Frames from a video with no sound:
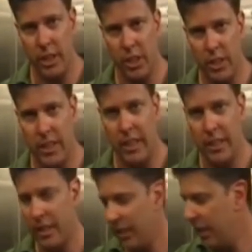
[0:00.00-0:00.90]
cooked it.
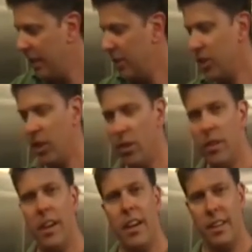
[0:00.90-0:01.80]
So,
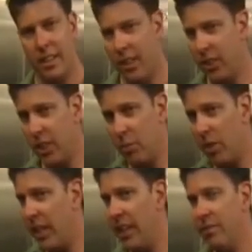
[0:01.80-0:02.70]
in a summary,